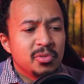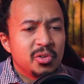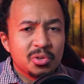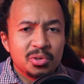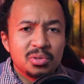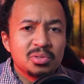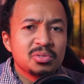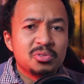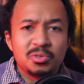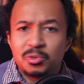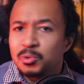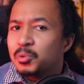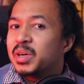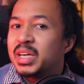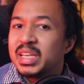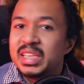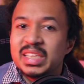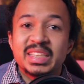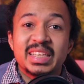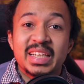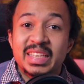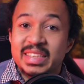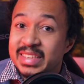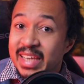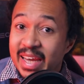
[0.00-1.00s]
don't do it
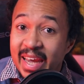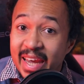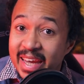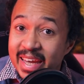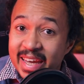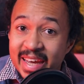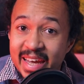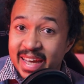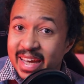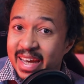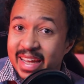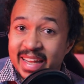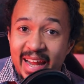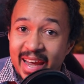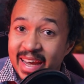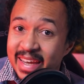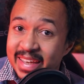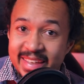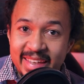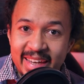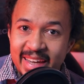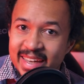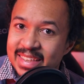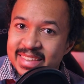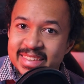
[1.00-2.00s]
in a day,
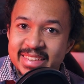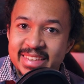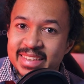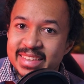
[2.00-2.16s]
like I